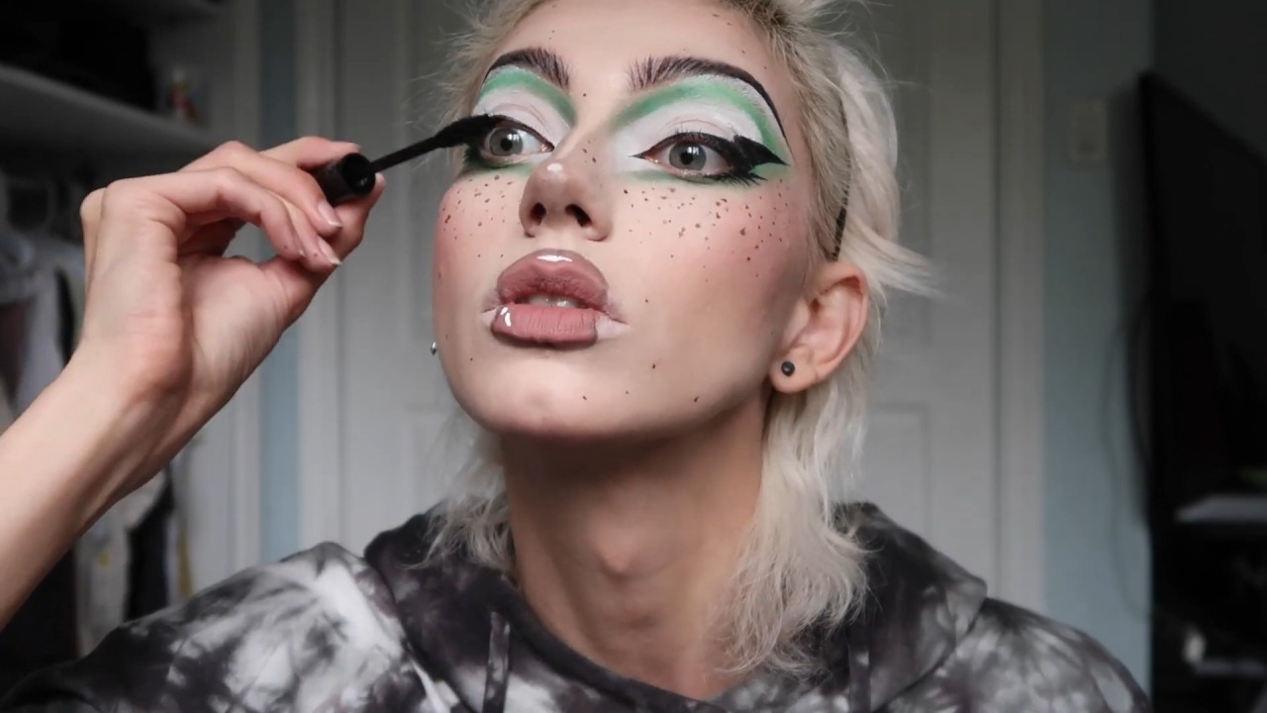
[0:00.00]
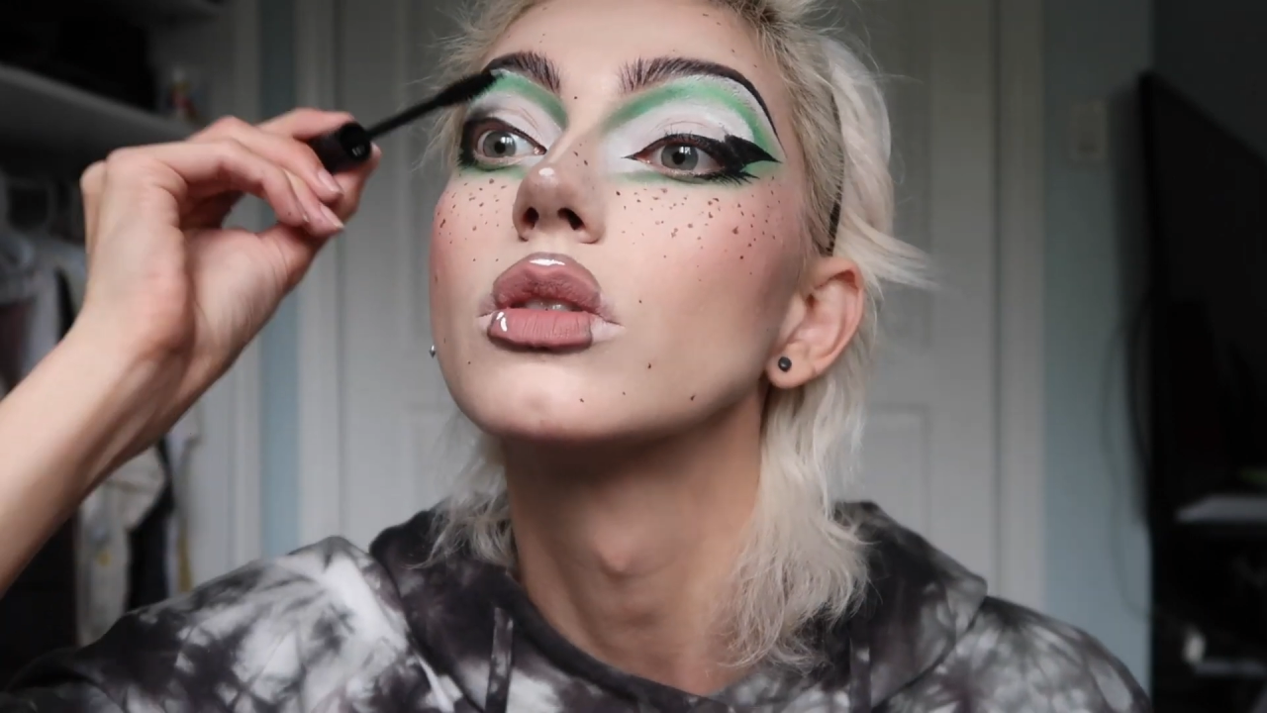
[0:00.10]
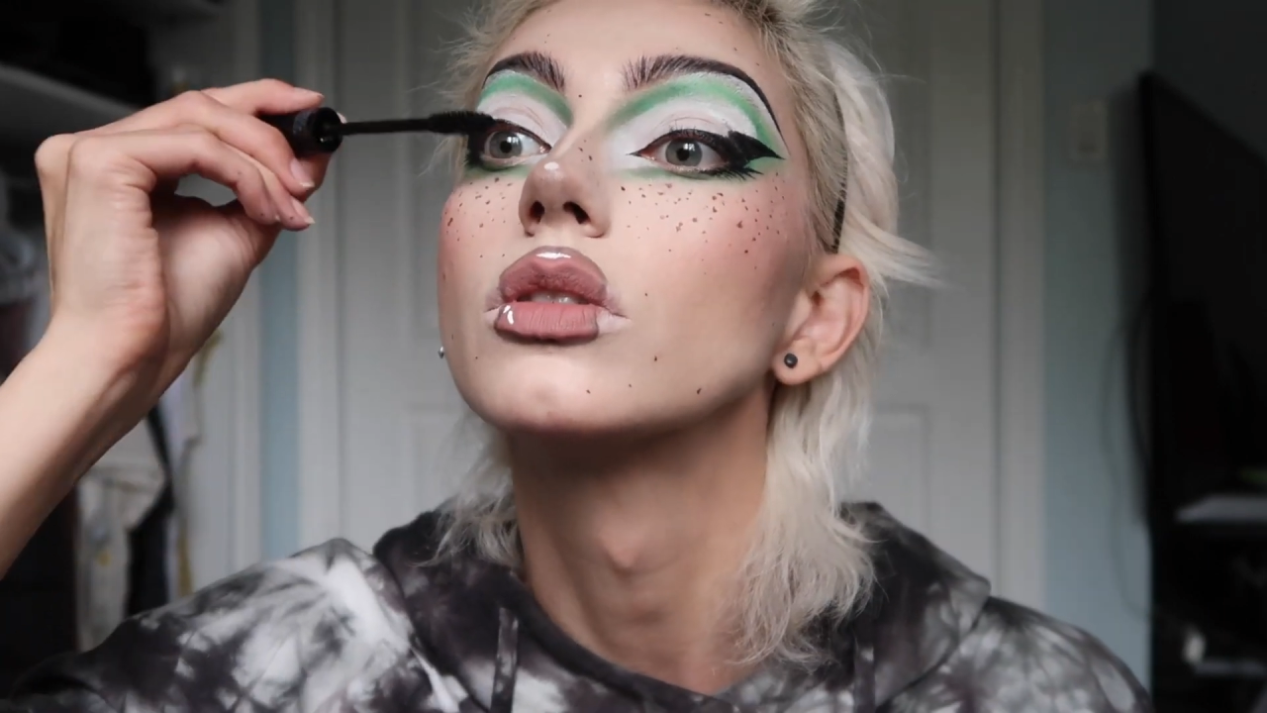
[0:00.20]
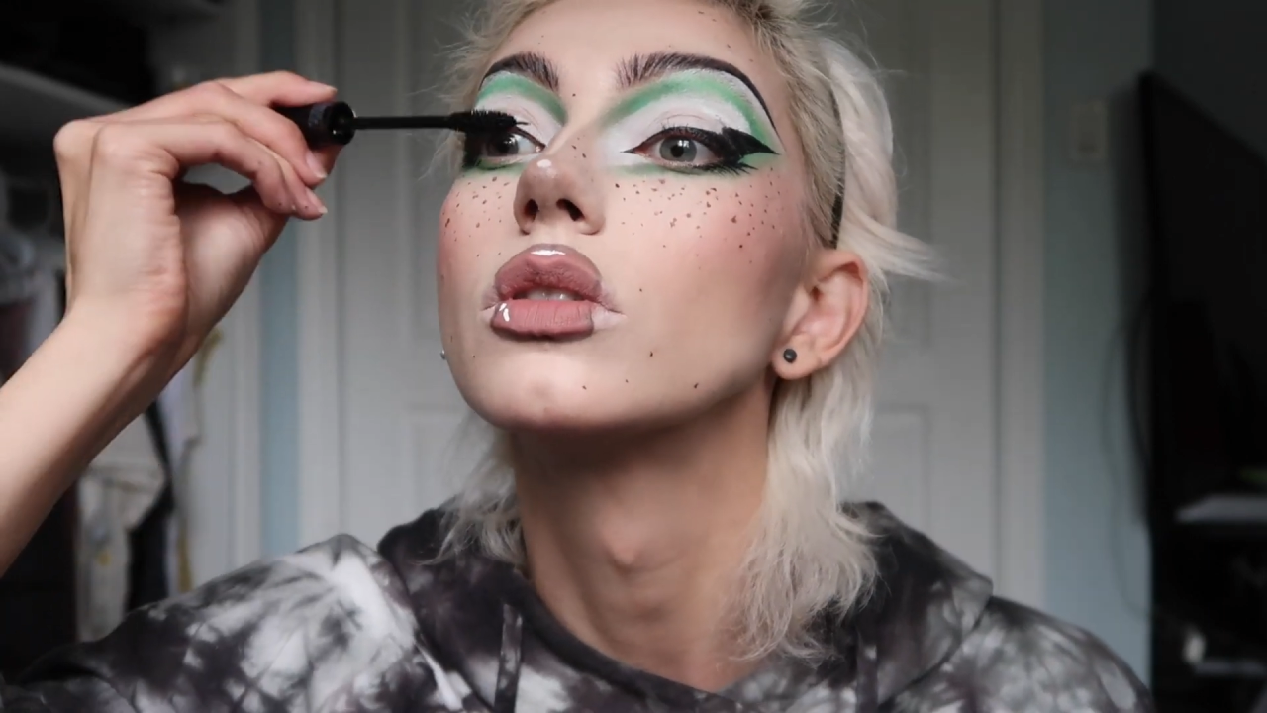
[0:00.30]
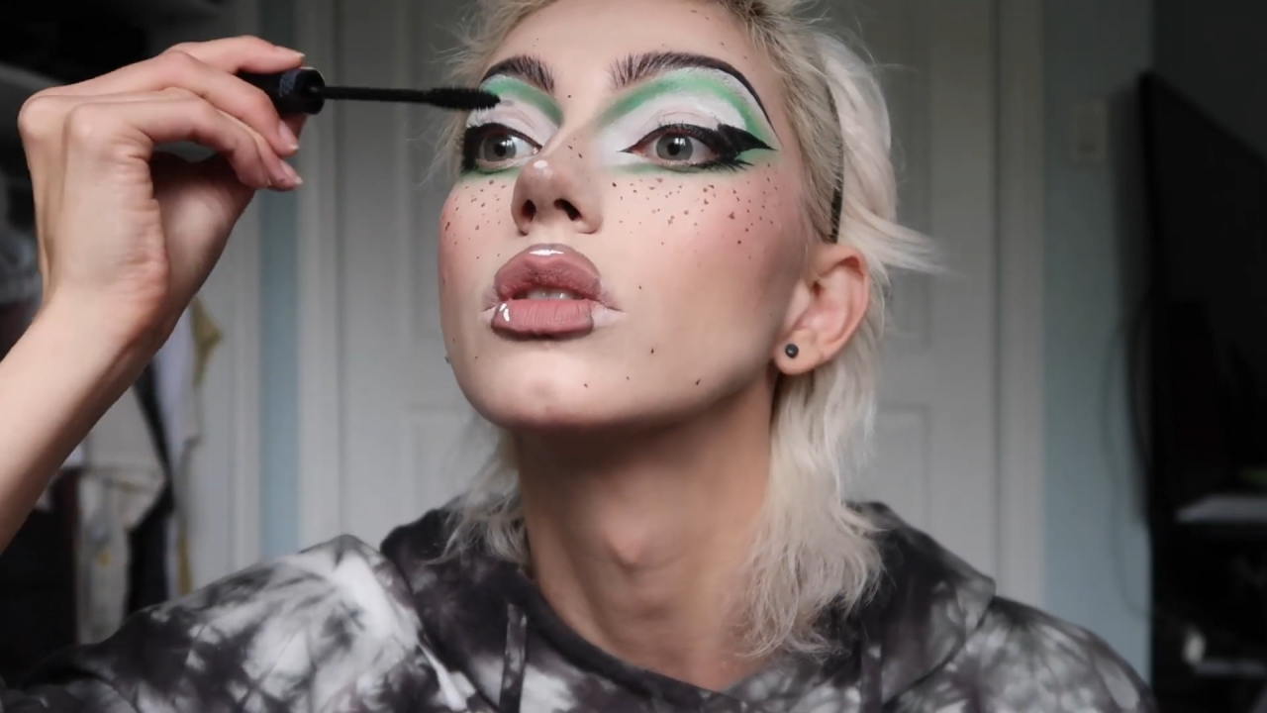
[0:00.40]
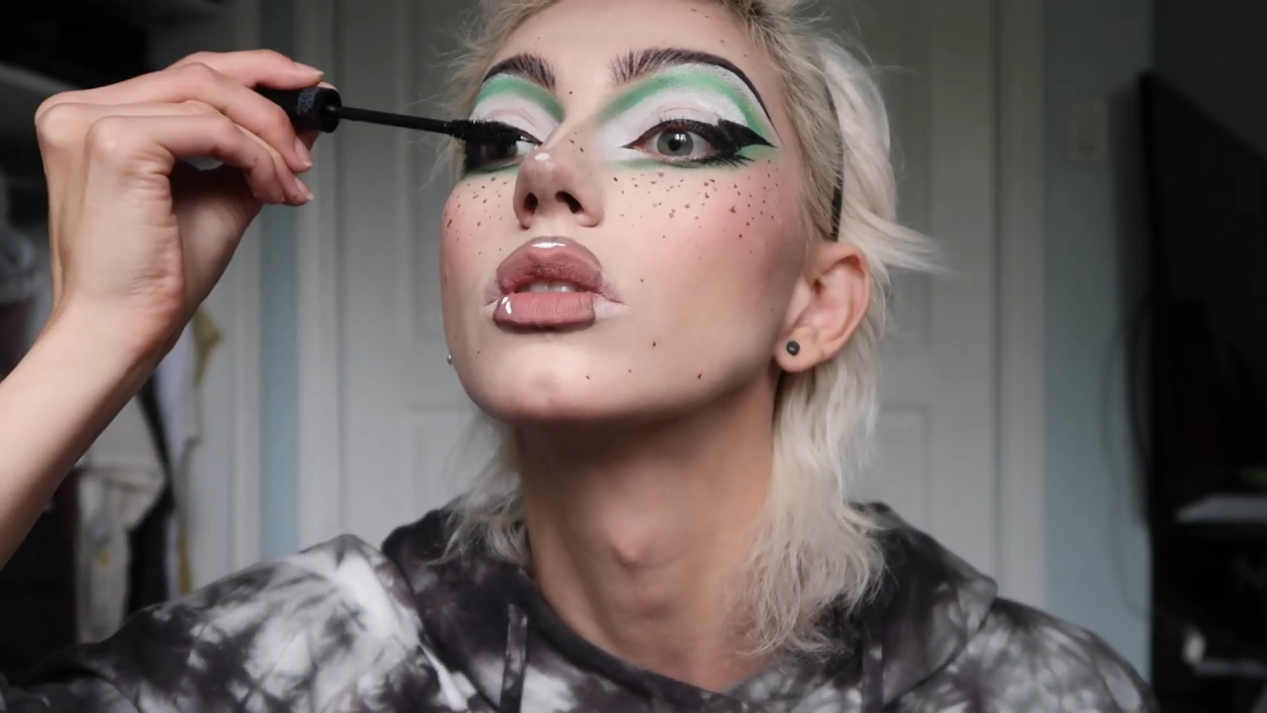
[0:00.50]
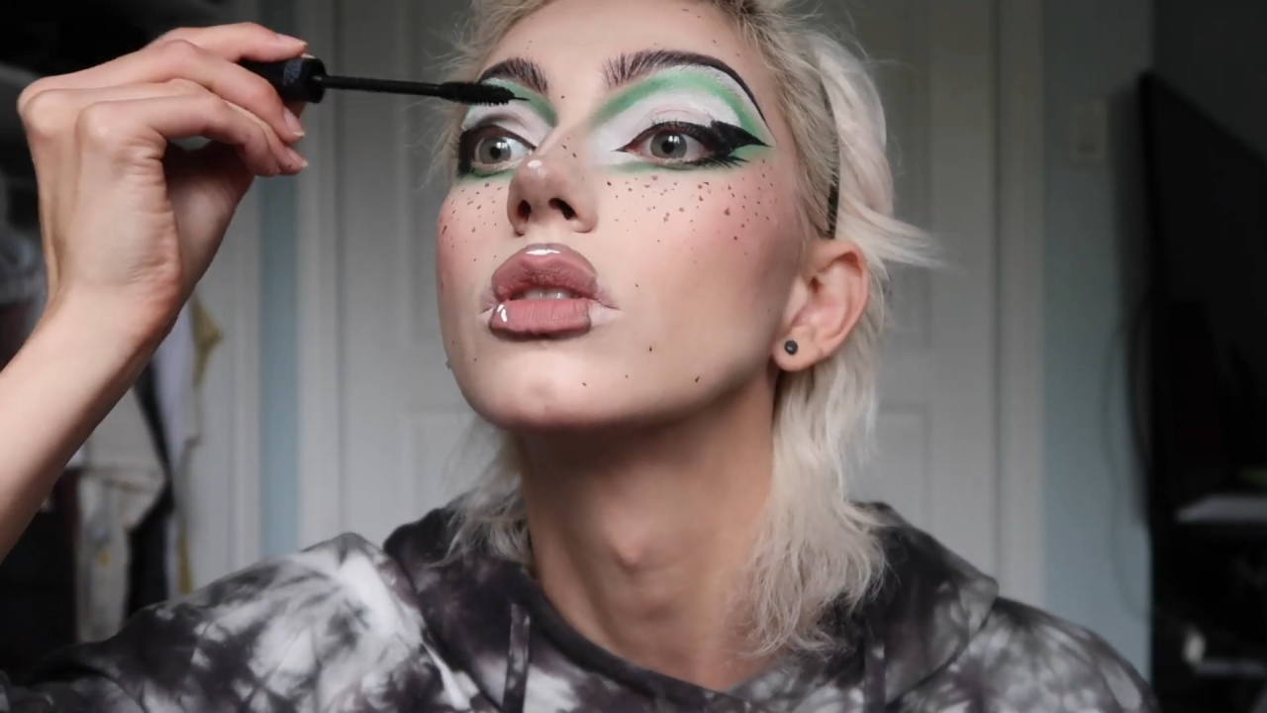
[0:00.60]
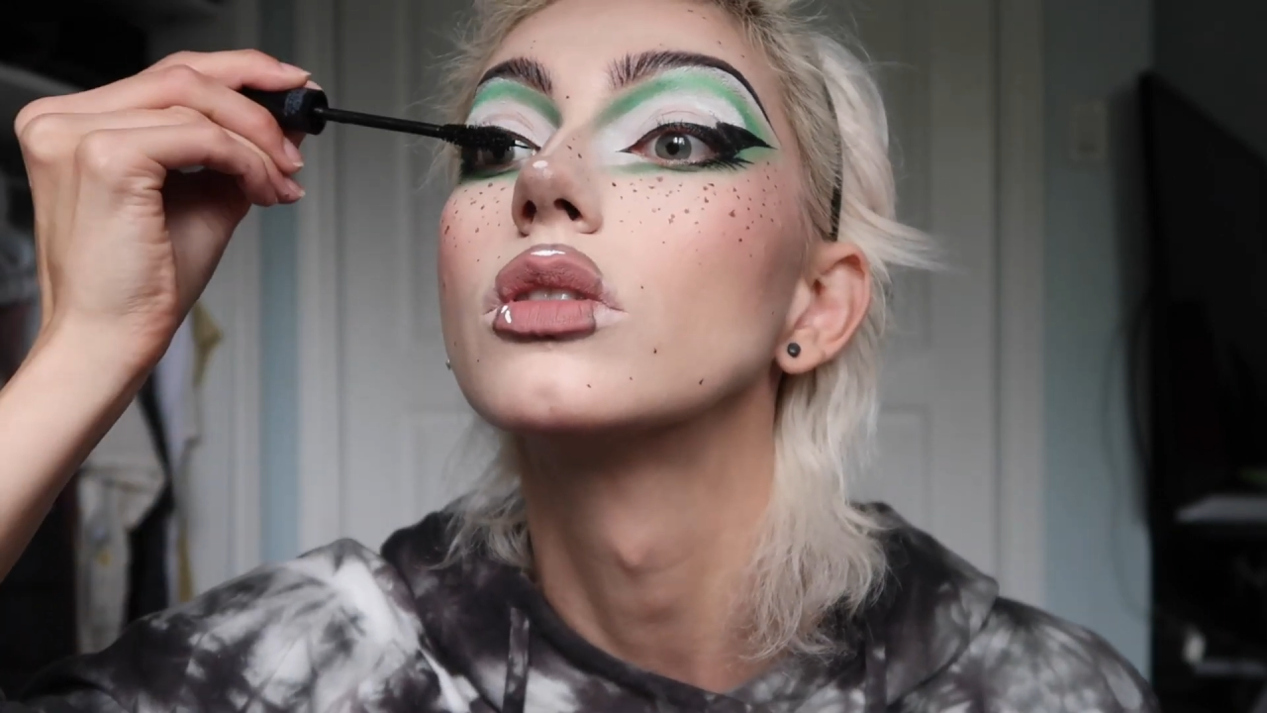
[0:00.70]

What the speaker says: lashes without